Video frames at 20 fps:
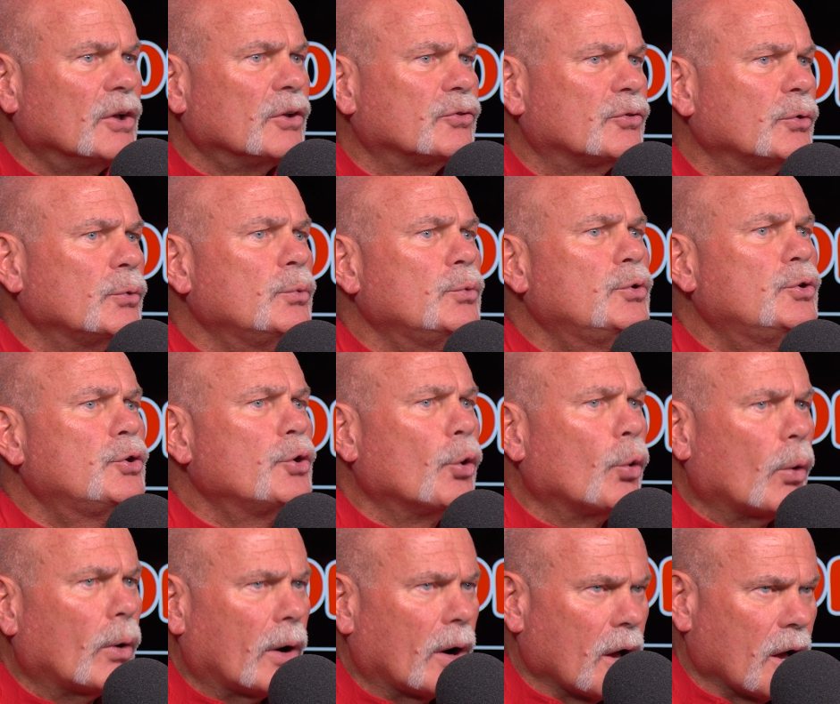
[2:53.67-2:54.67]
to
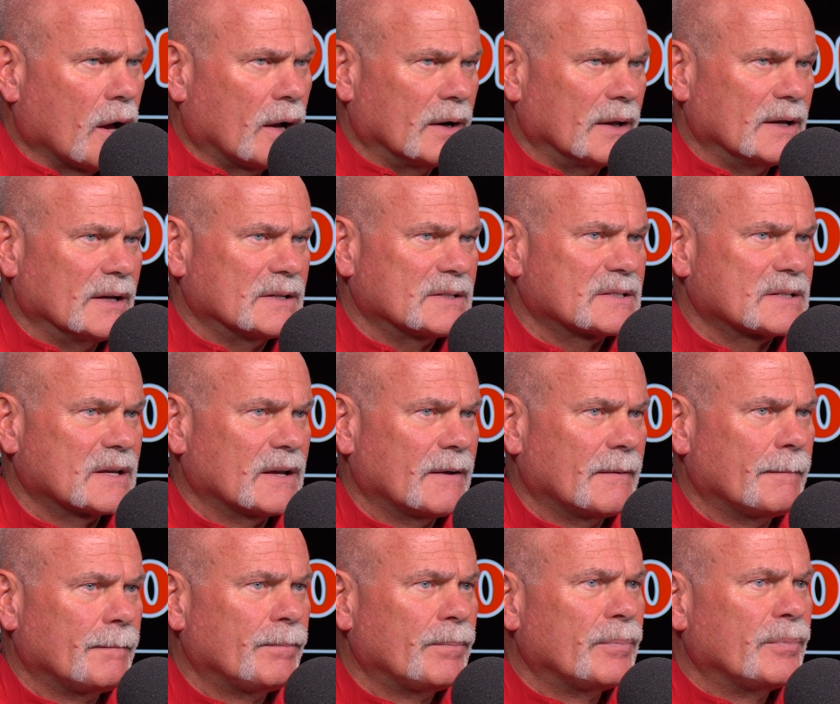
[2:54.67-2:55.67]
your audience.
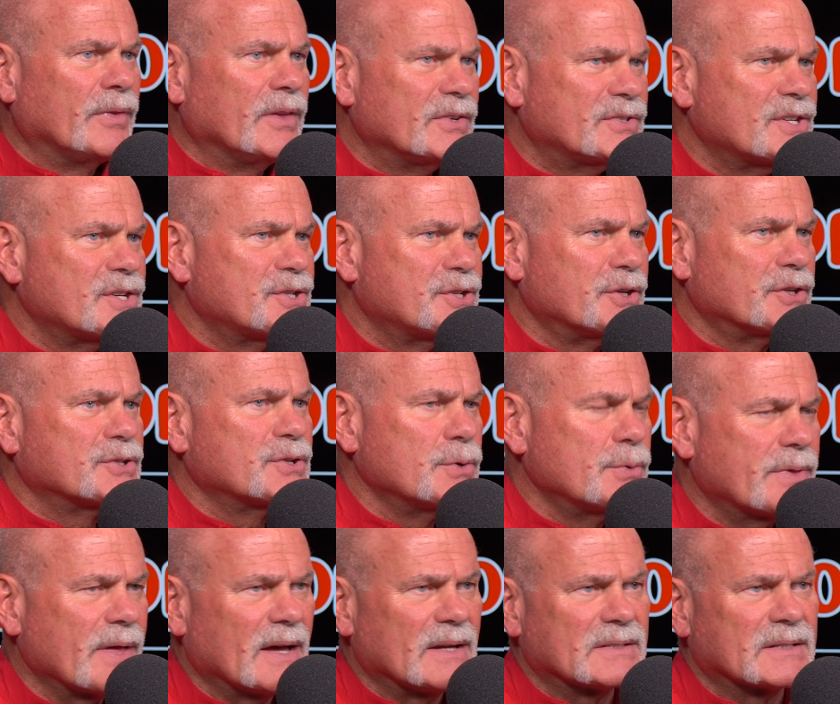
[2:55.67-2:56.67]
This is your
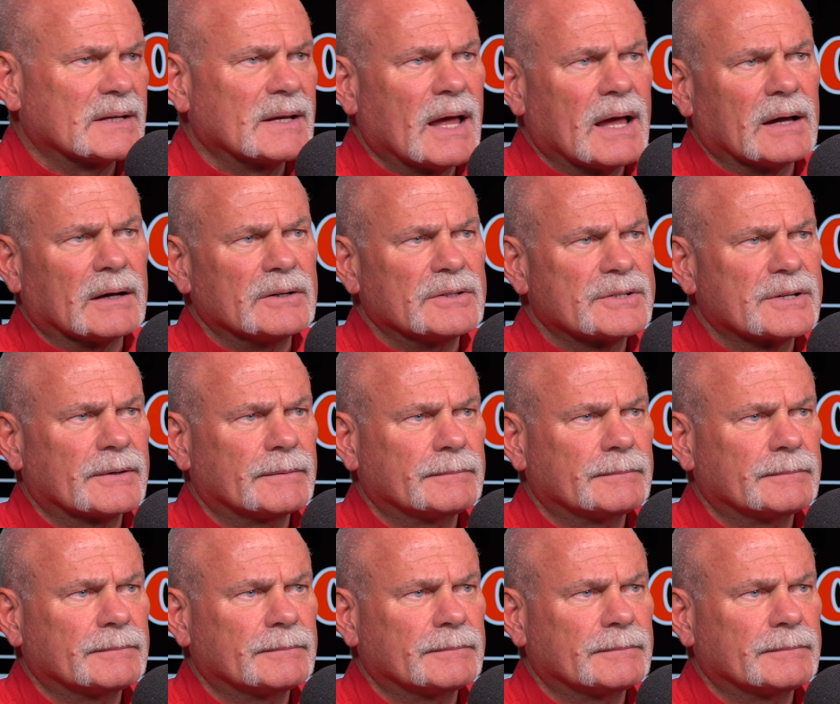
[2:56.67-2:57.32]
$2,000.